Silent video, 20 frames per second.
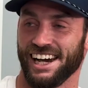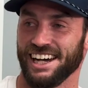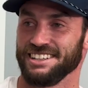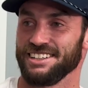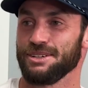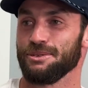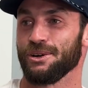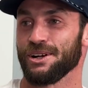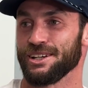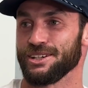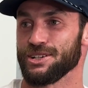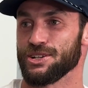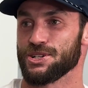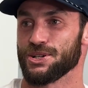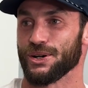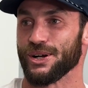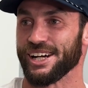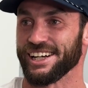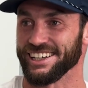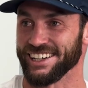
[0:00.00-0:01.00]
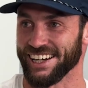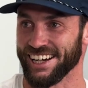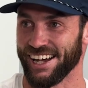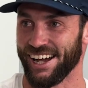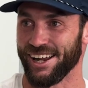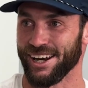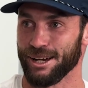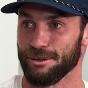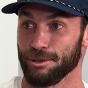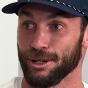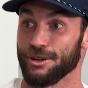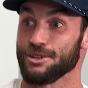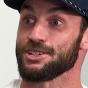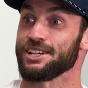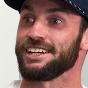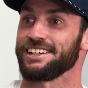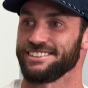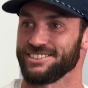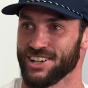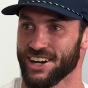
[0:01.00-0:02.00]
I did one in Detroit, and I got up, and I was
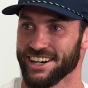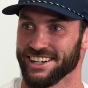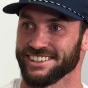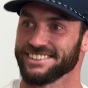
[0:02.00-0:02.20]
like, Jared,